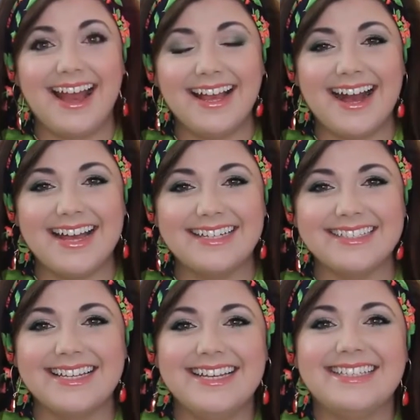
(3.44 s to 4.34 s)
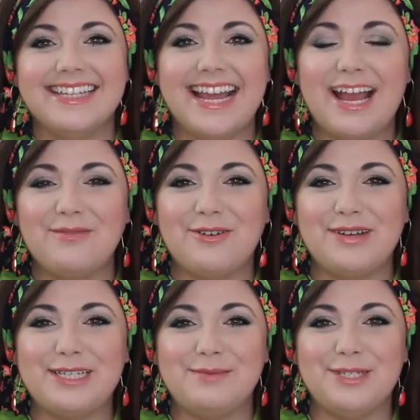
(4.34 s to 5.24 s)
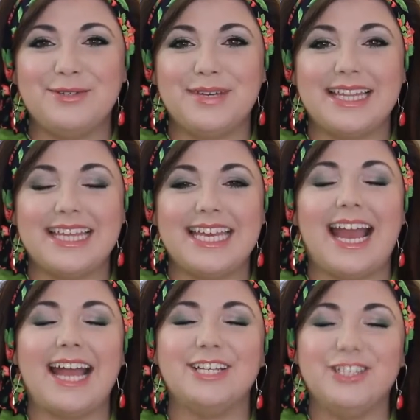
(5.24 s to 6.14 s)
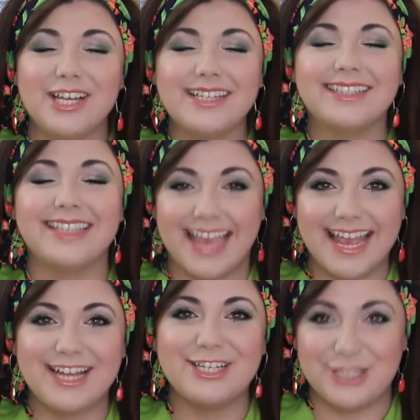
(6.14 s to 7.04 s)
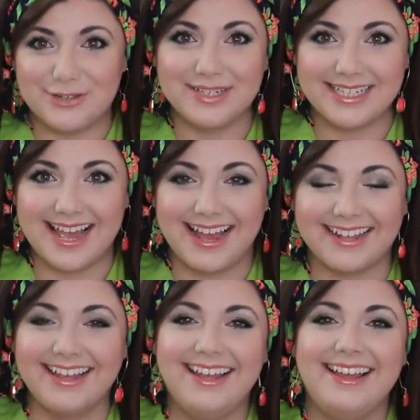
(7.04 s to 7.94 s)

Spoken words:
Hi guys! Today I'm going to be doing the I just can't do it tag.